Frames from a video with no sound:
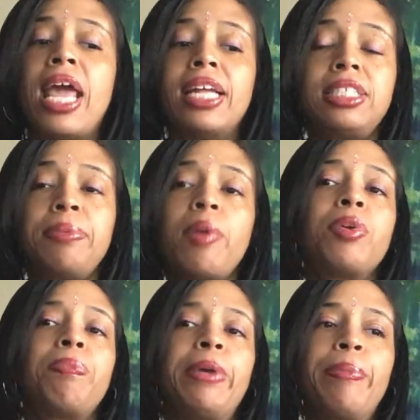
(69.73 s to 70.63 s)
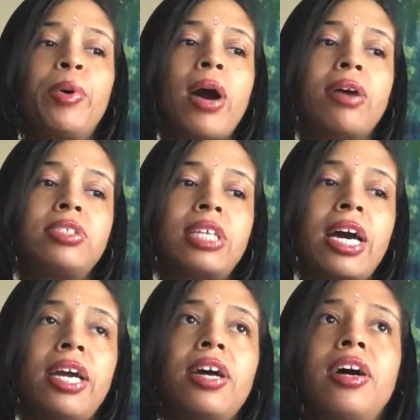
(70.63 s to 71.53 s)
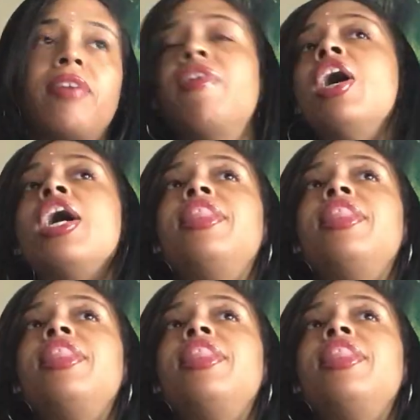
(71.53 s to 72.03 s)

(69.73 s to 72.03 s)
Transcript: intimate with people outside of